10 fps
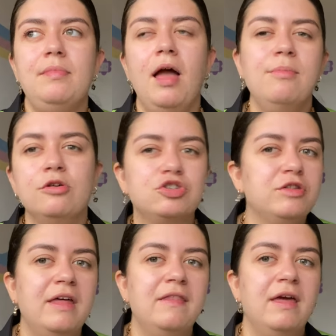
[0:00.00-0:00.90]
not sure
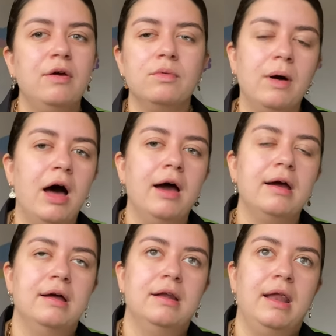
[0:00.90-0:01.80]
then that it would work
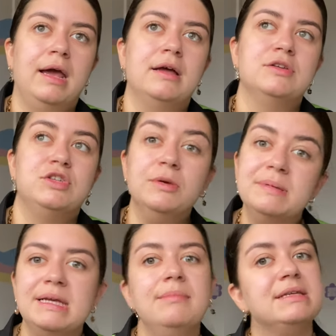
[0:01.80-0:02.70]
like super
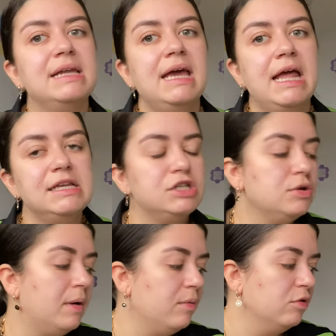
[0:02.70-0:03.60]
seamlessly into
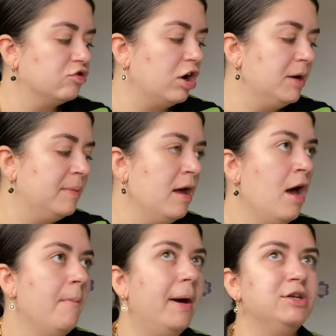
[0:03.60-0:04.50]
my wardrobe,
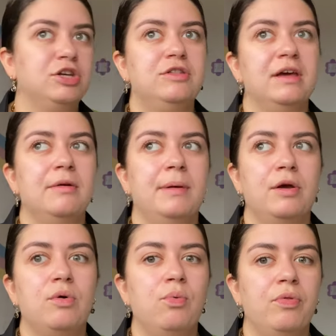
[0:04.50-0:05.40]
but I do think it would be a
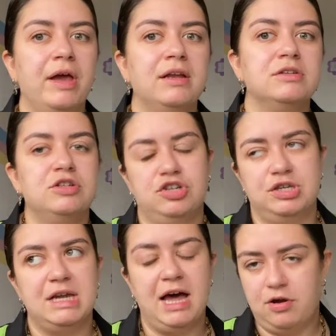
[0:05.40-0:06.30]
cool thing to
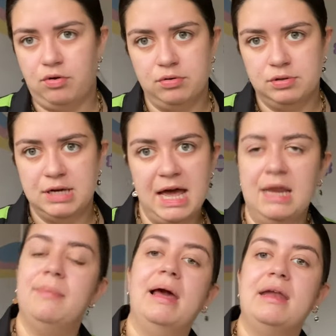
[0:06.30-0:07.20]
just add on to
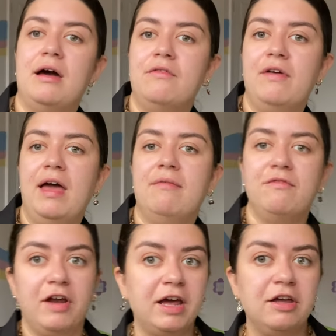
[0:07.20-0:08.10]
any plain outfit and
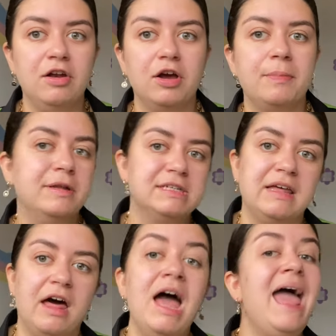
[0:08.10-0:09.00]
feel like you look put together